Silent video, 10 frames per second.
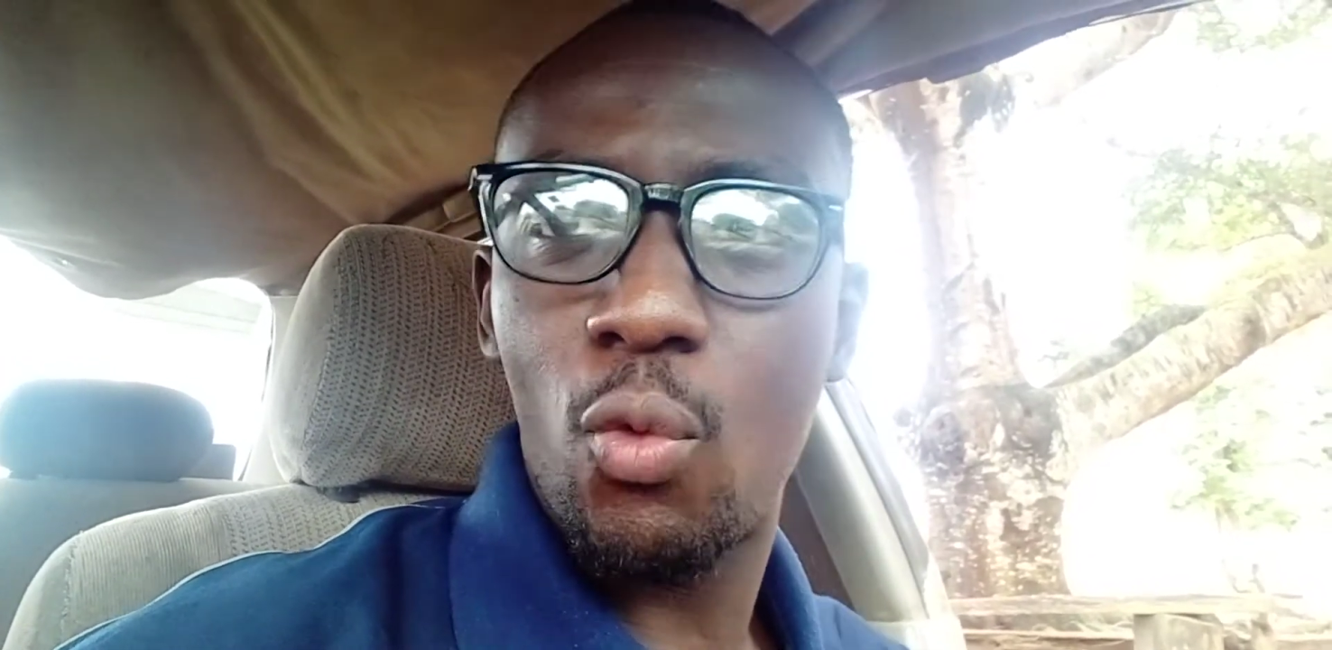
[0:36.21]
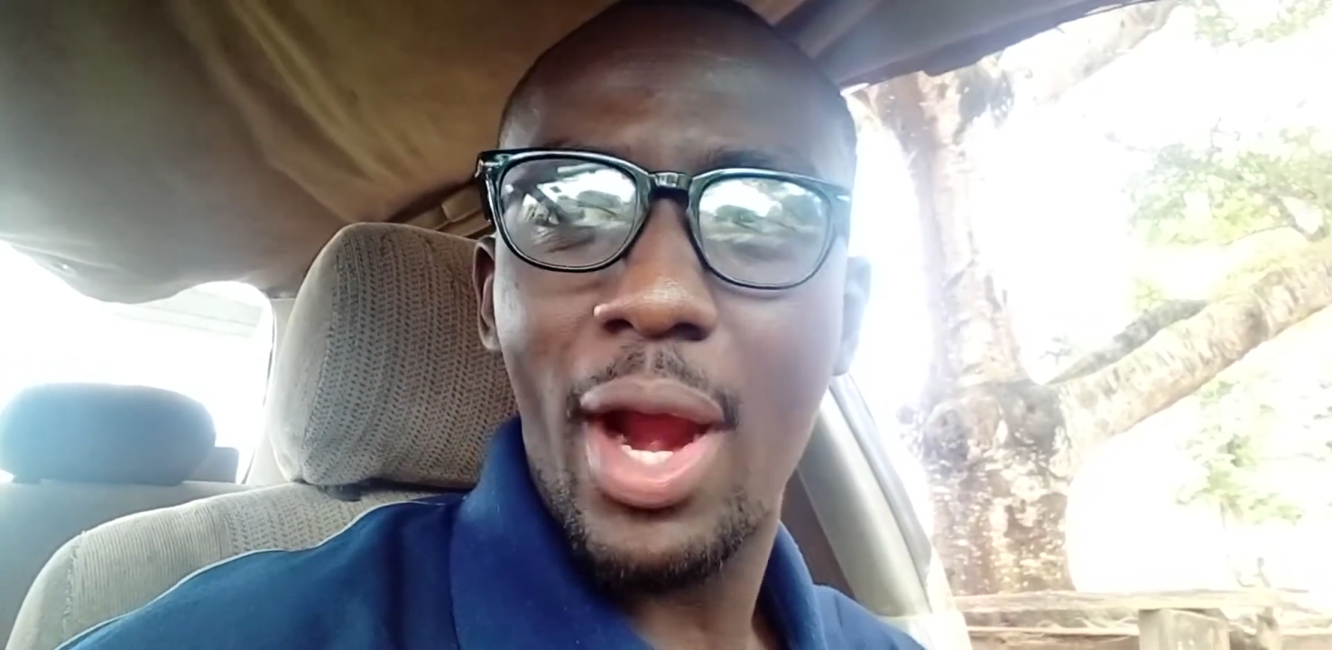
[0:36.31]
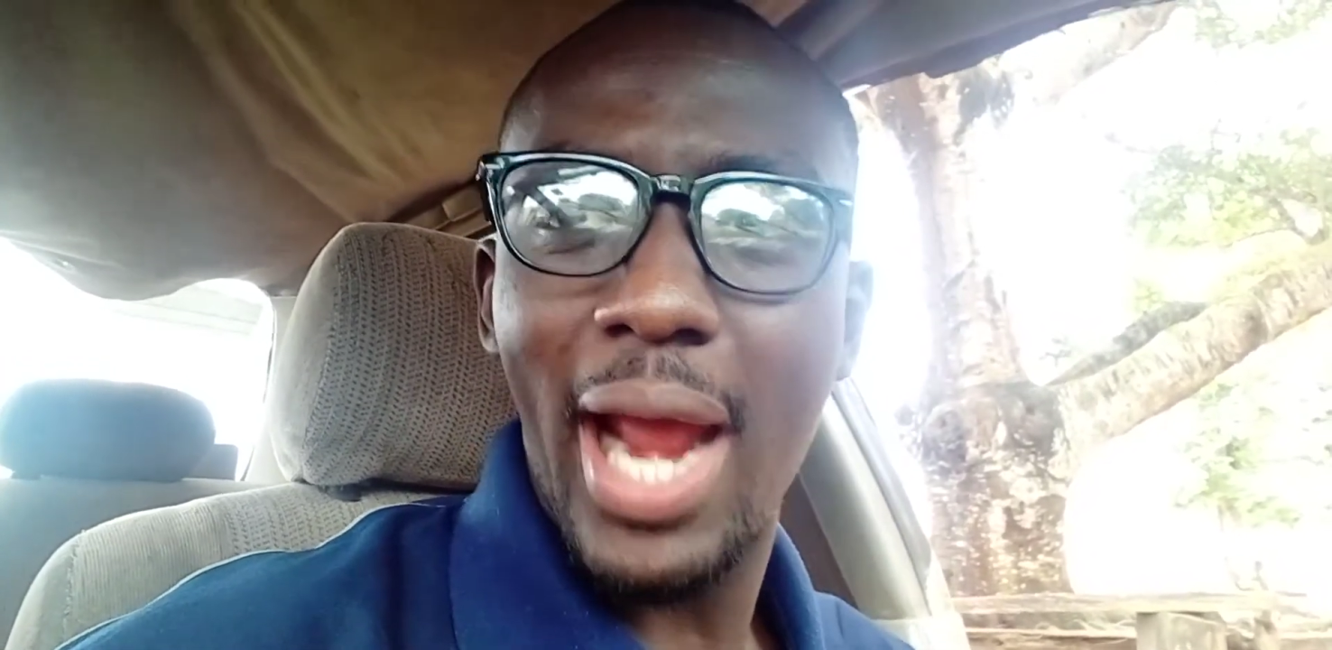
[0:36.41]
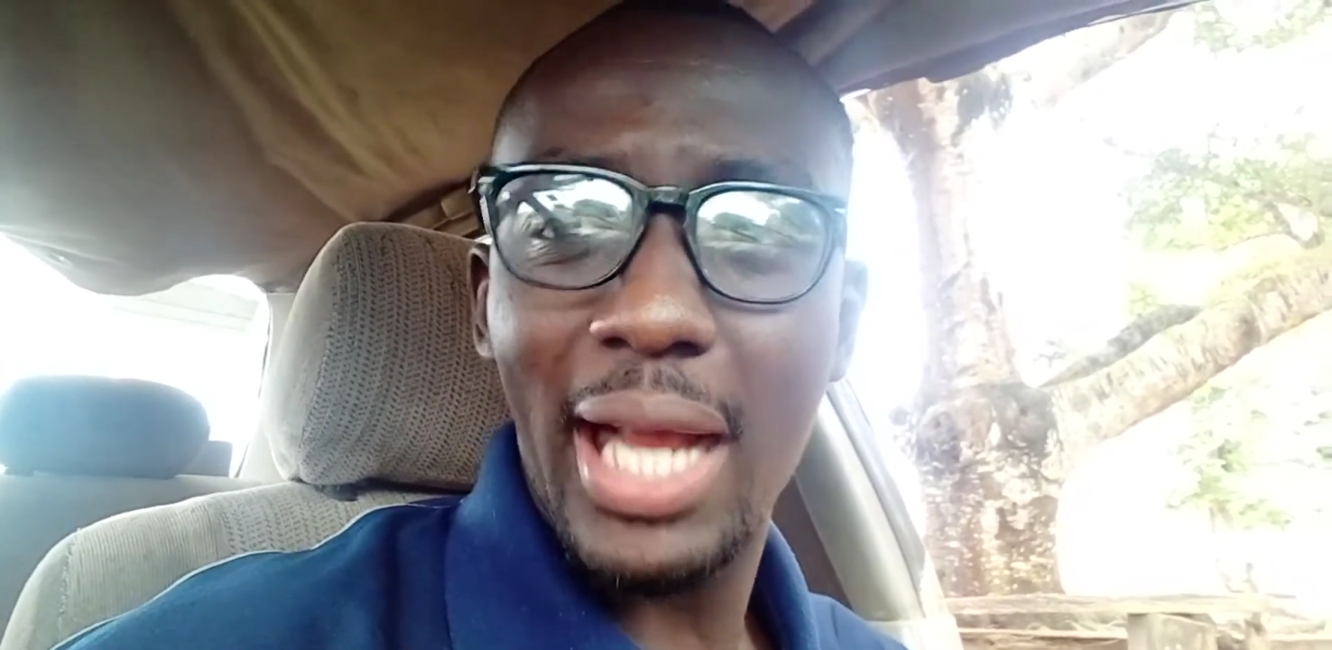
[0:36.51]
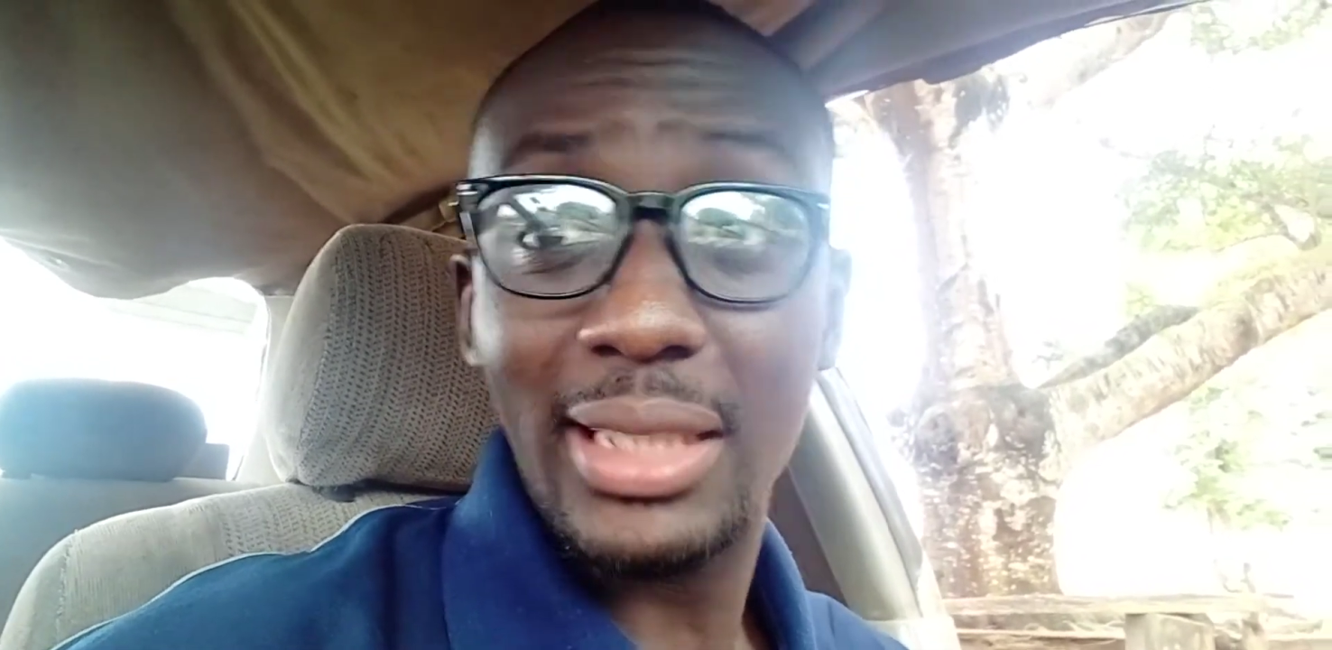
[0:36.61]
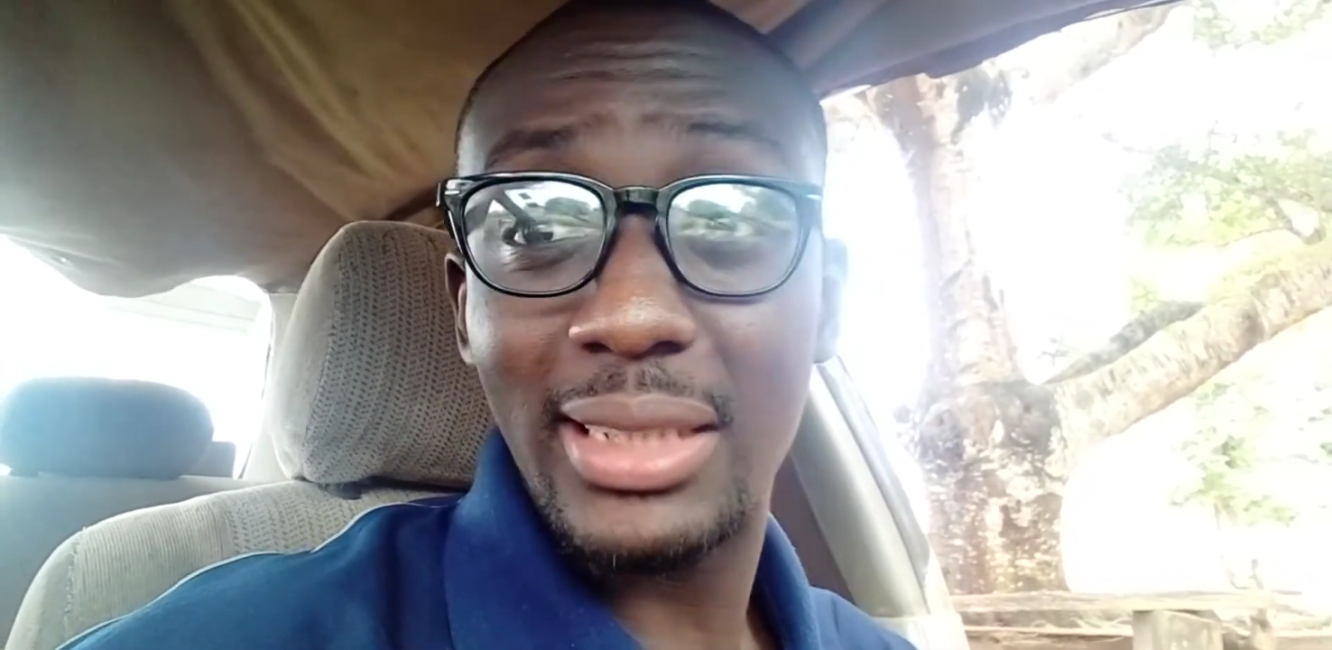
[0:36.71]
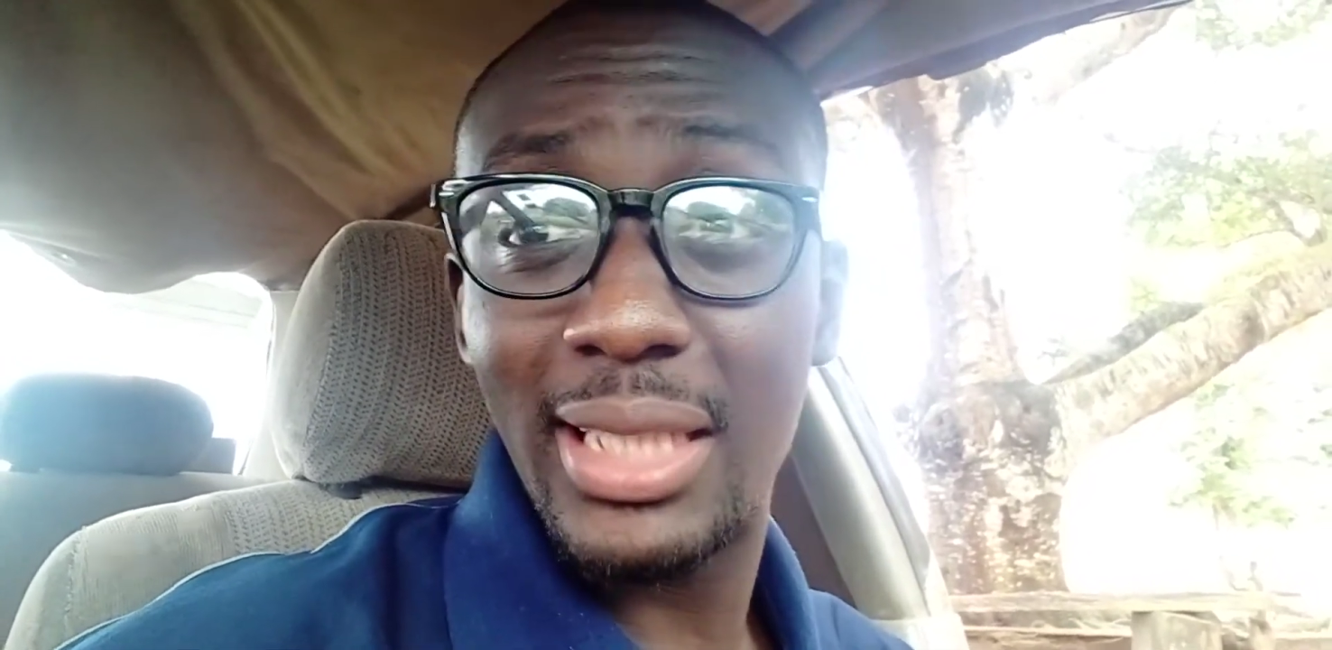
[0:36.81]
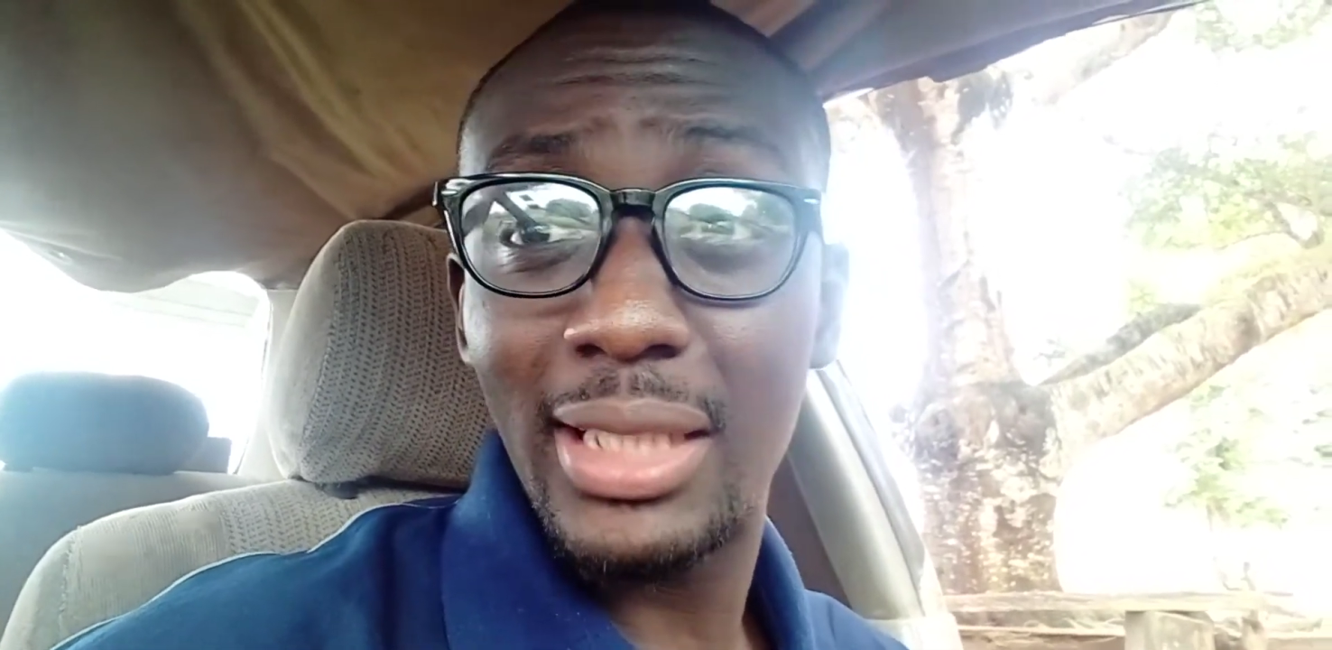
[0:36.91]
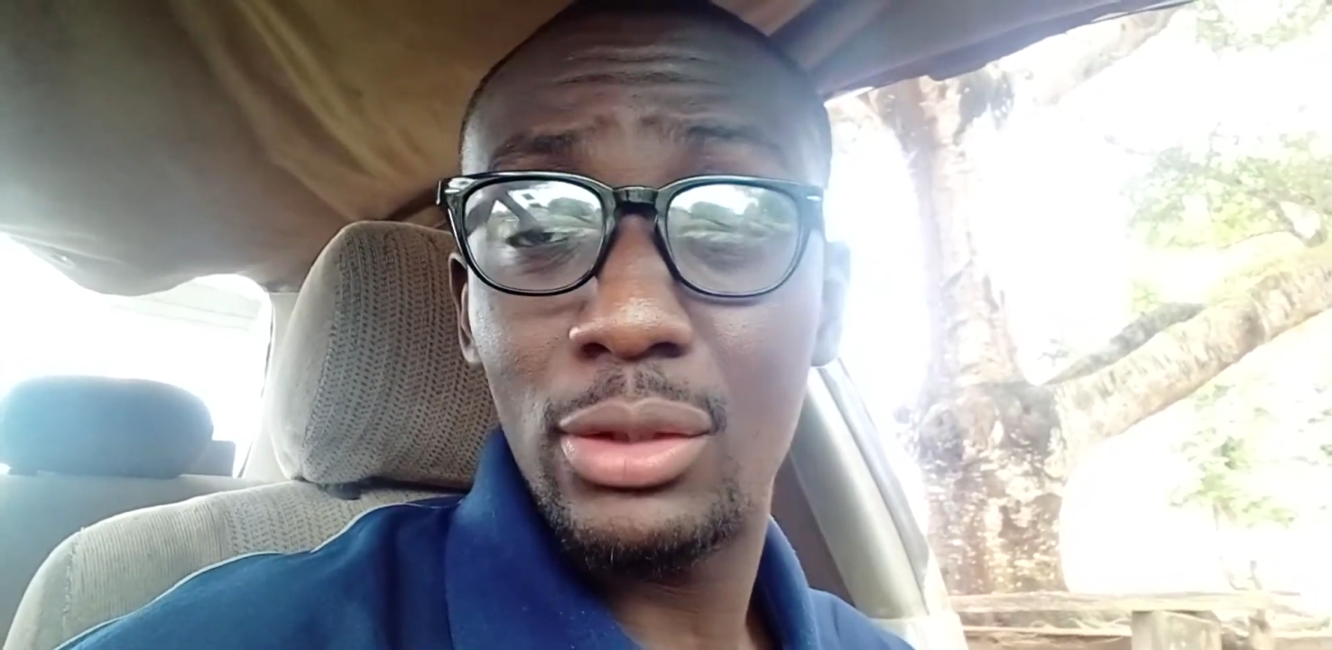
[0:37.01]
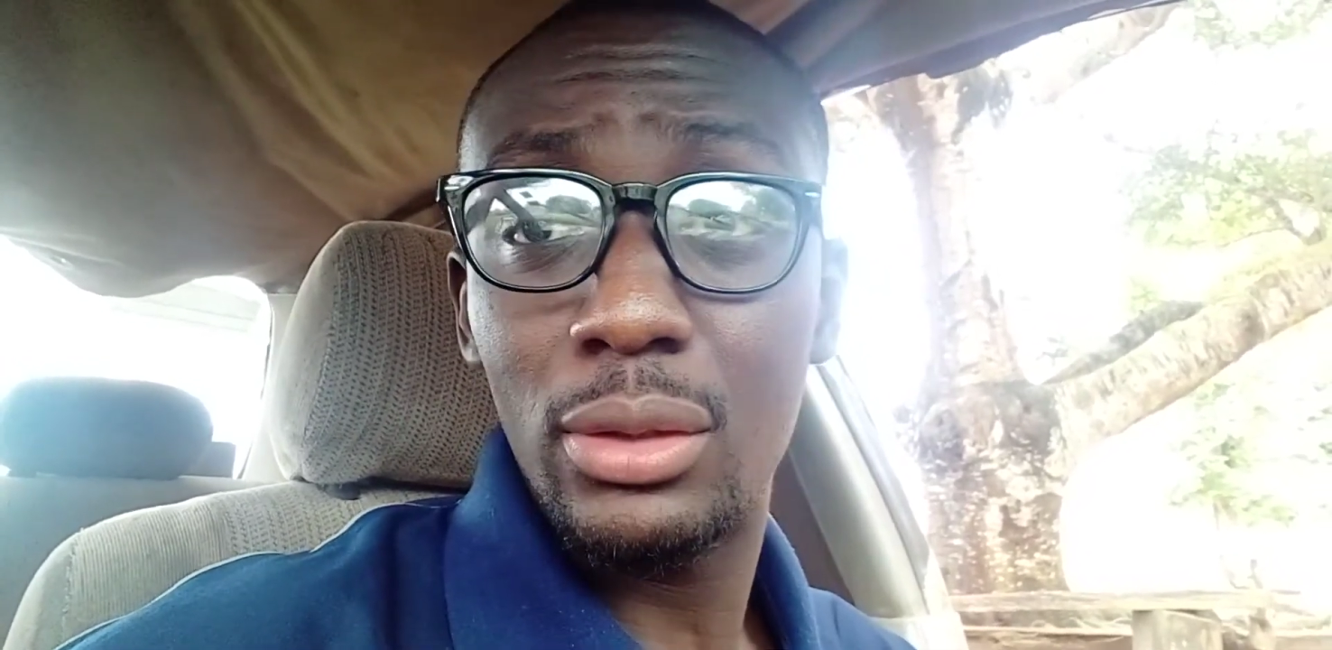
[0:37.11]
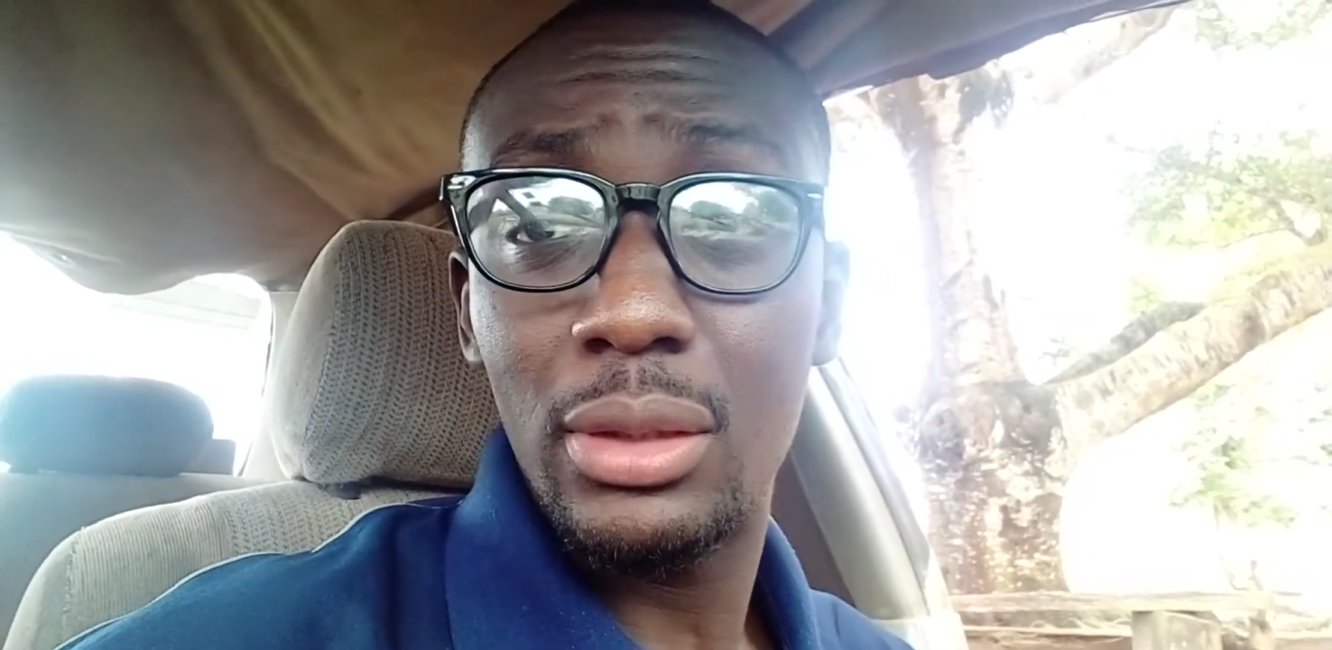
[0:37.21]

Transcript: where I stayed,